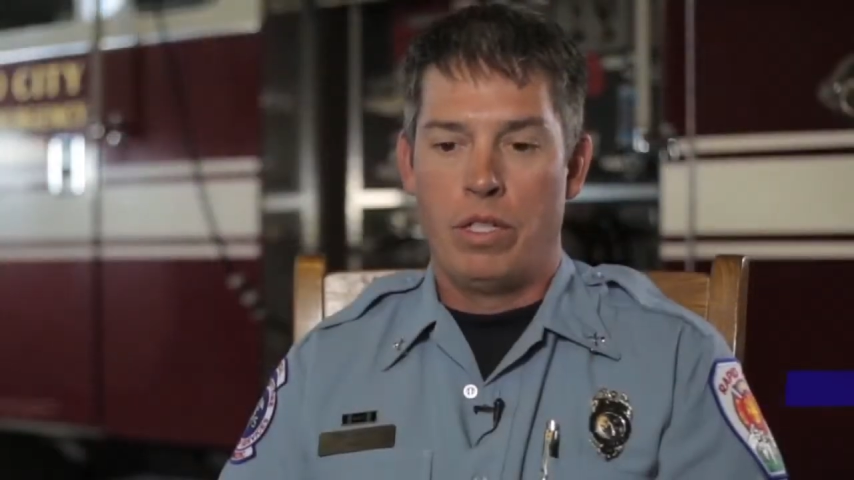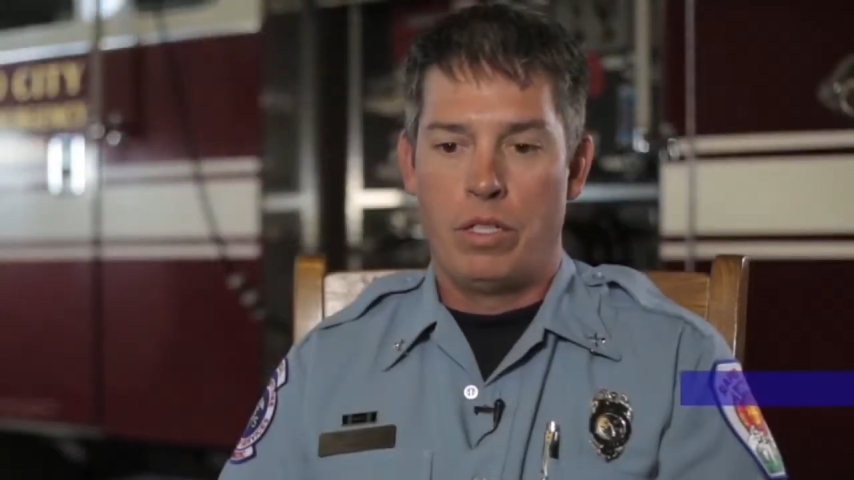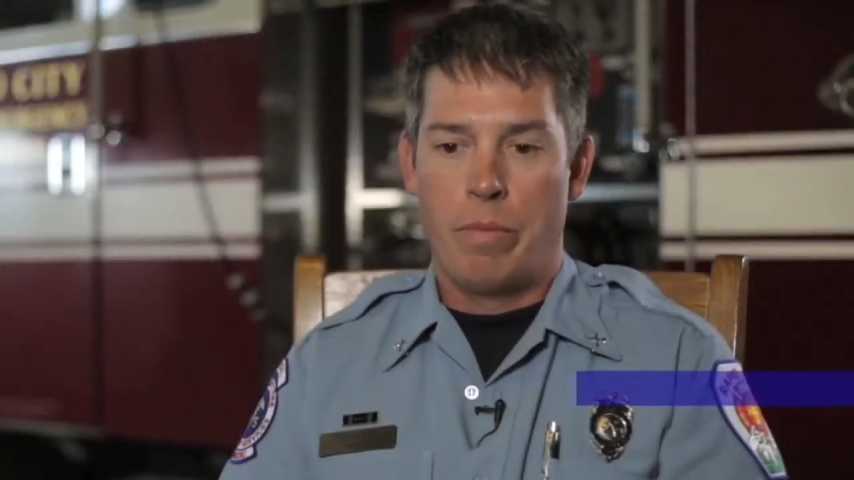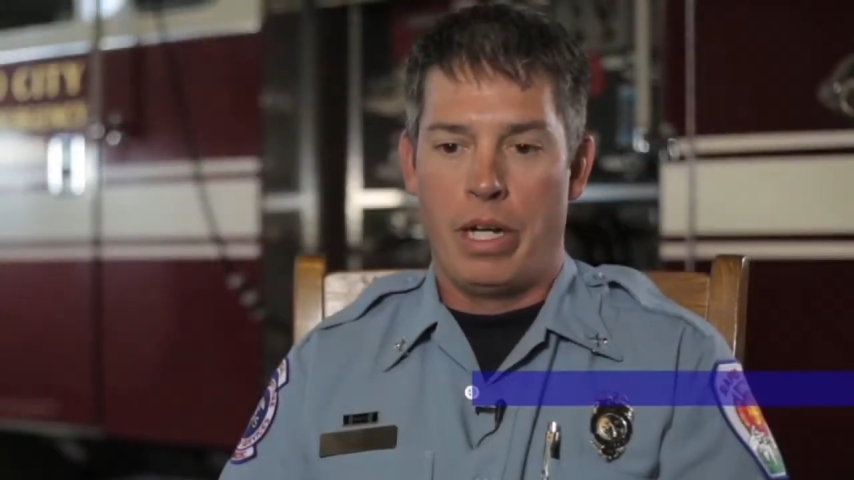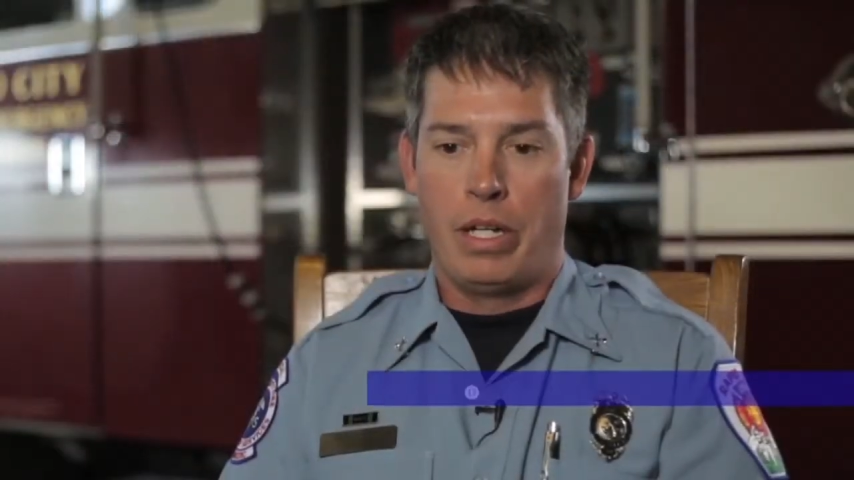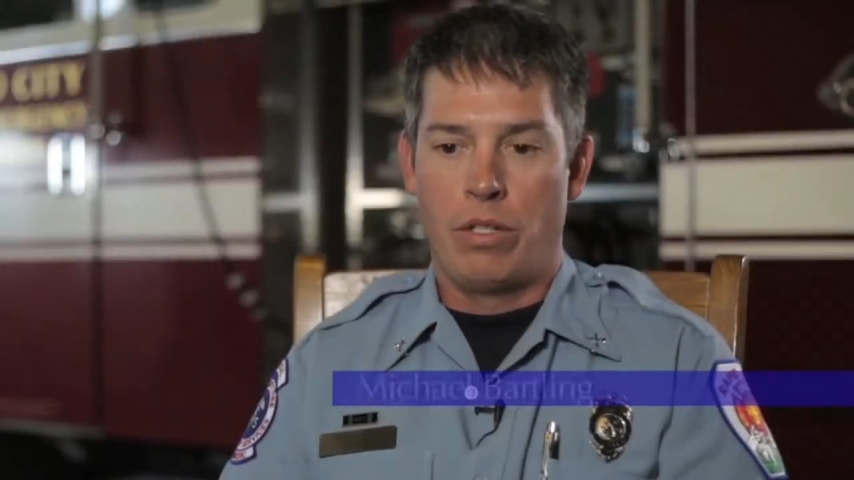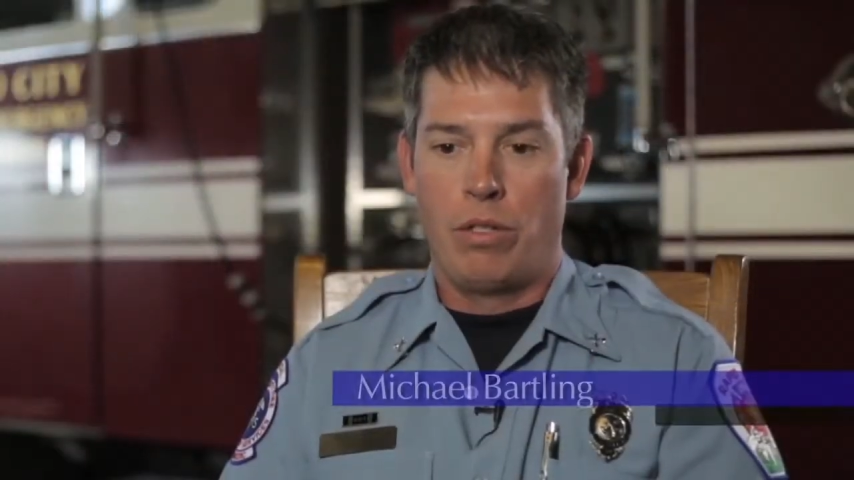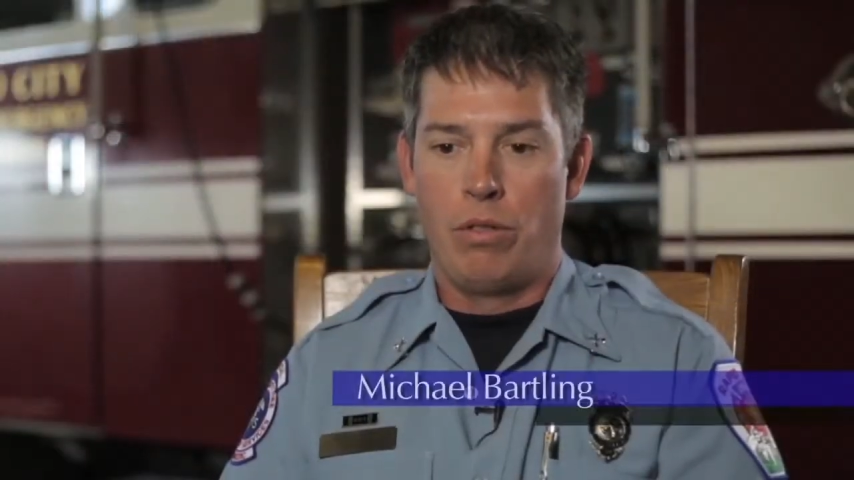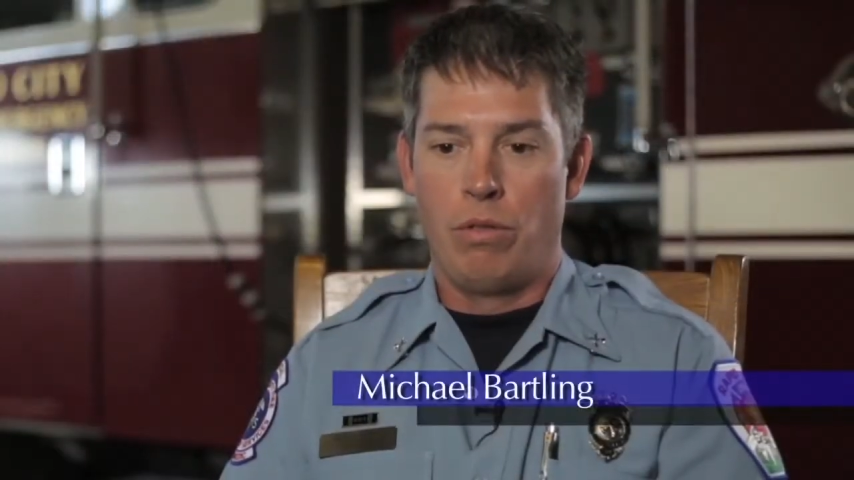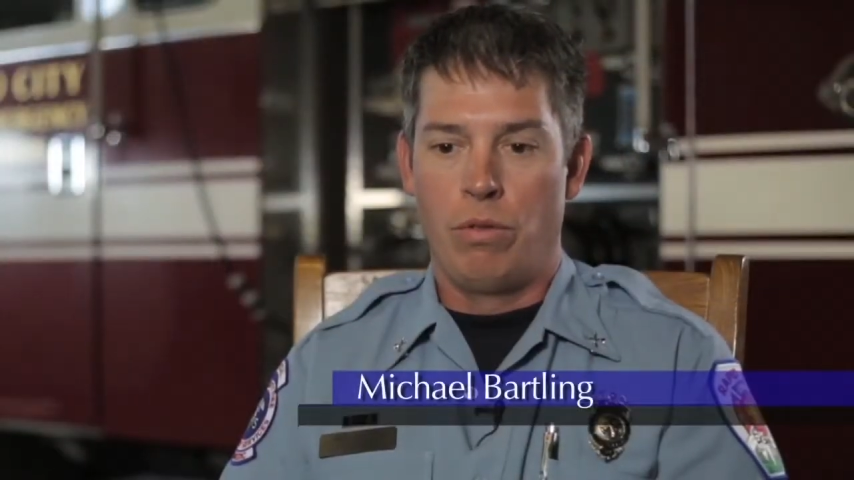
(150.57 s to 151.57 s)

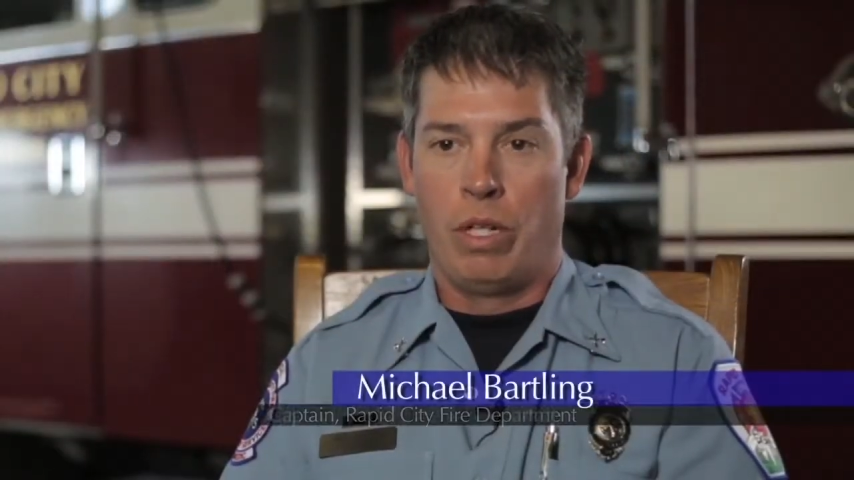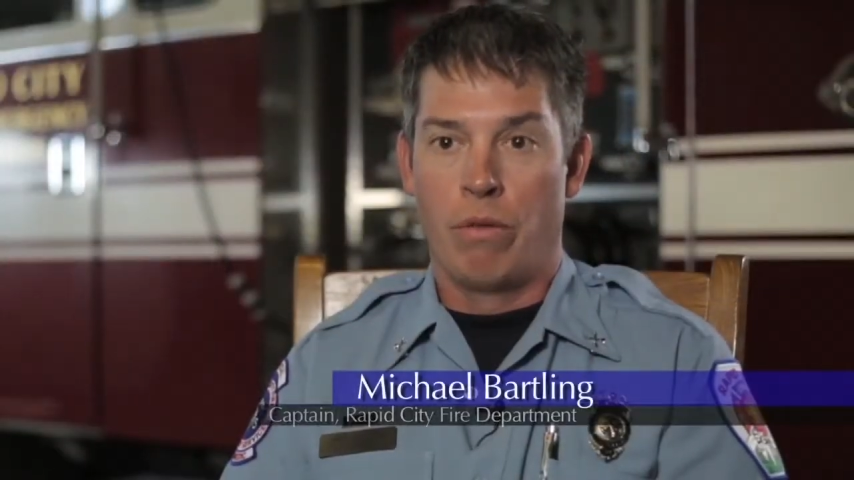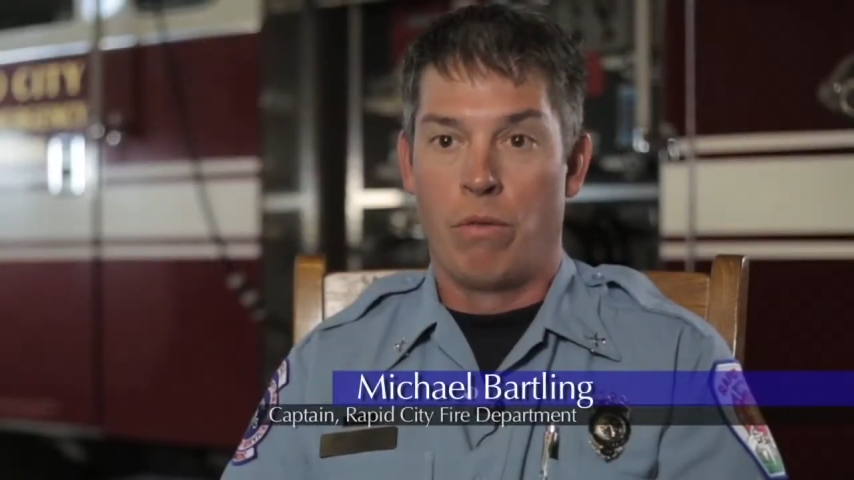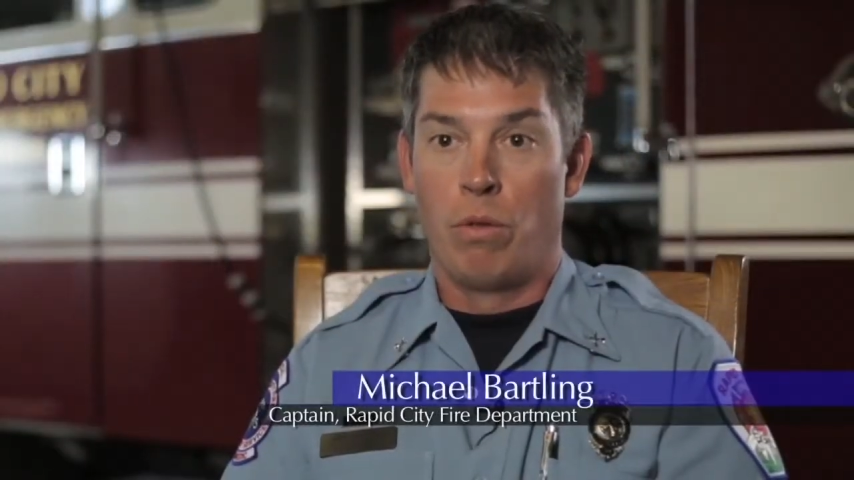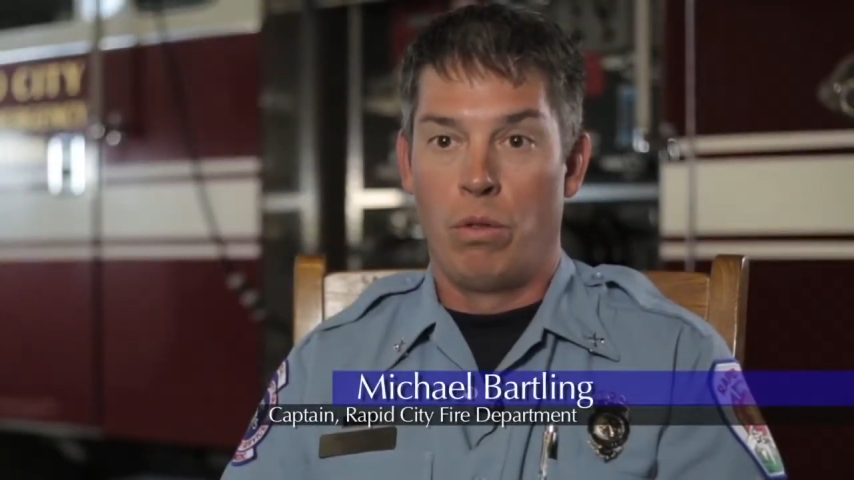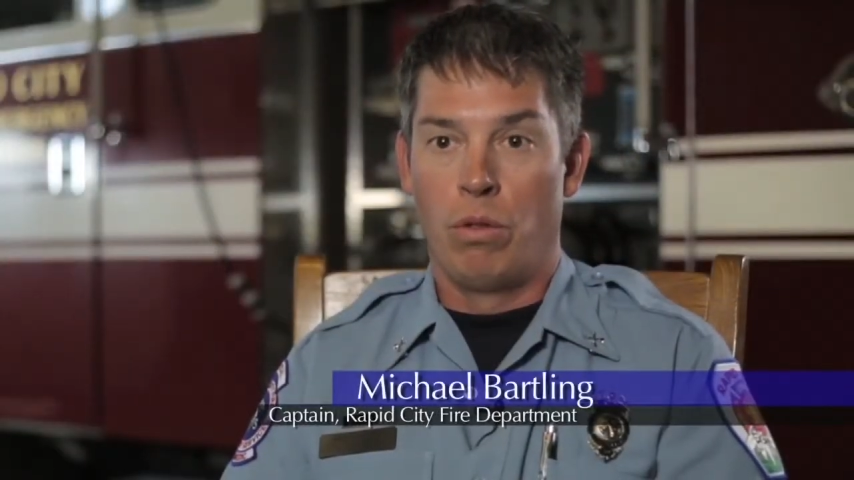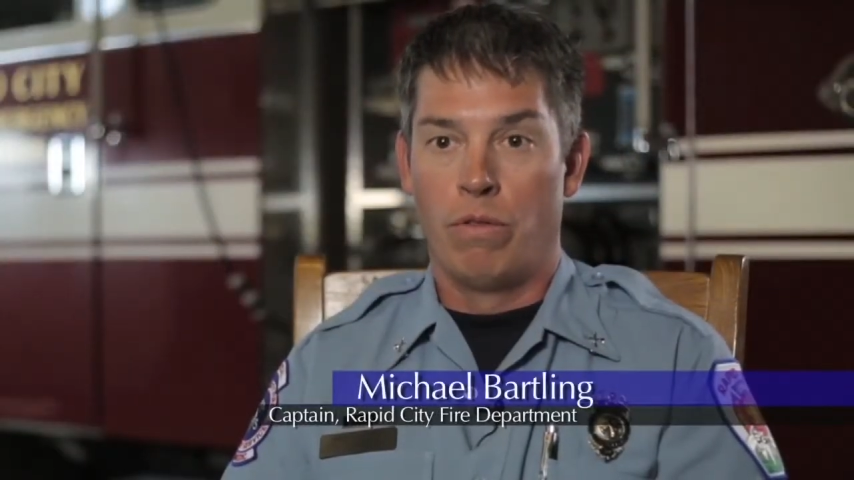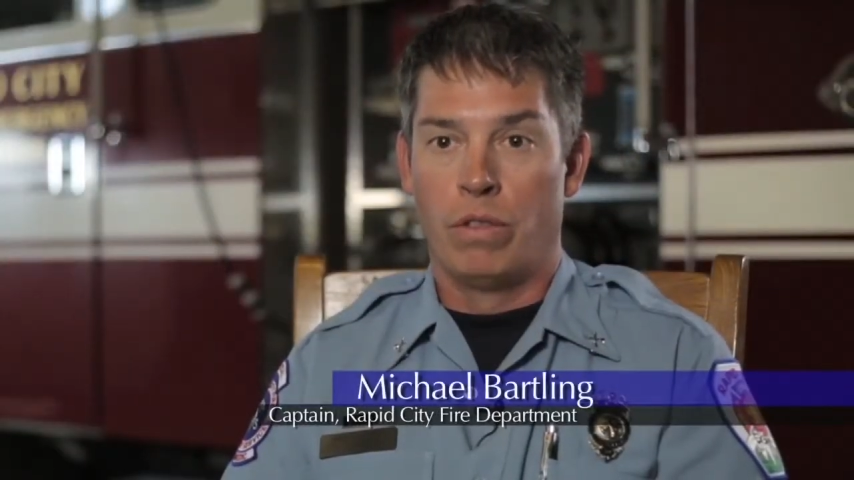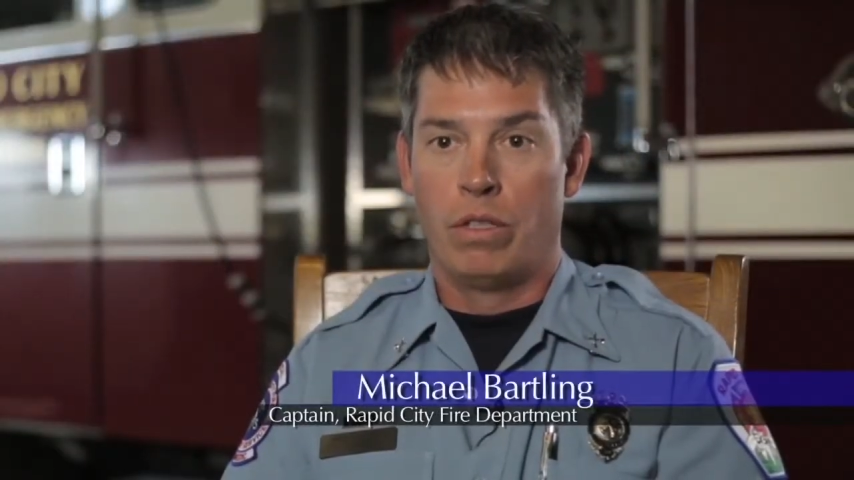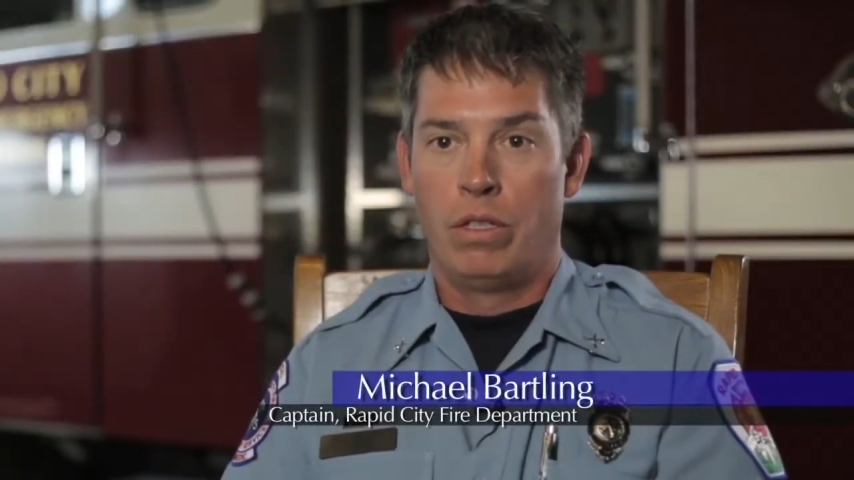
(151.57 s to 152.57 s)
dispatched to a
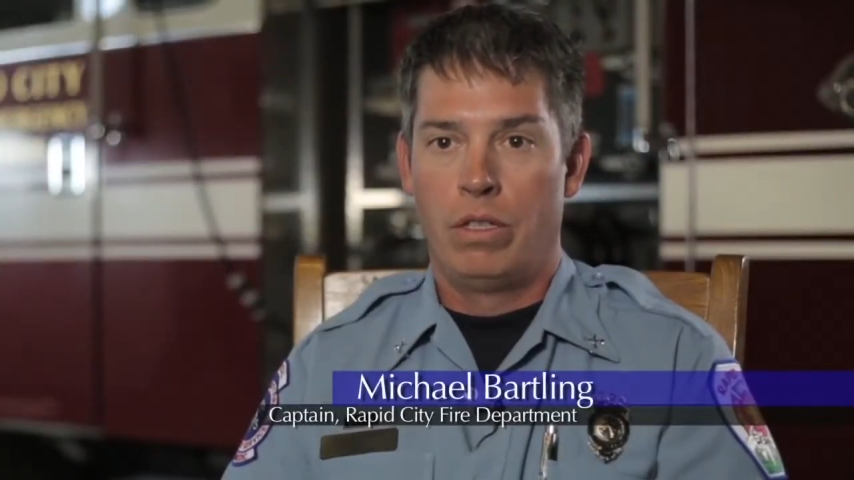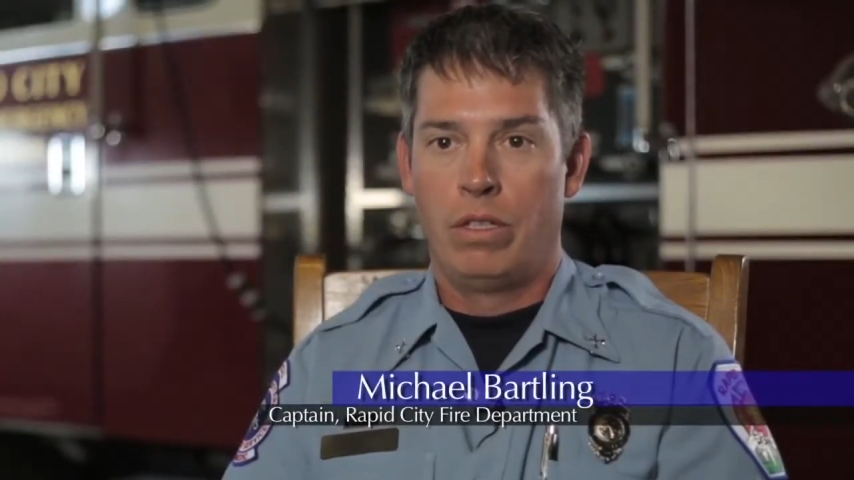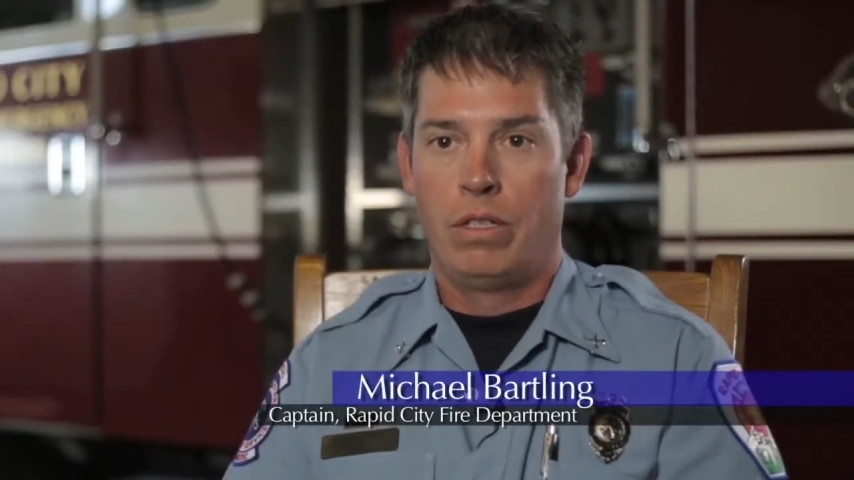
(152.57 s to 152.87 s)
rollover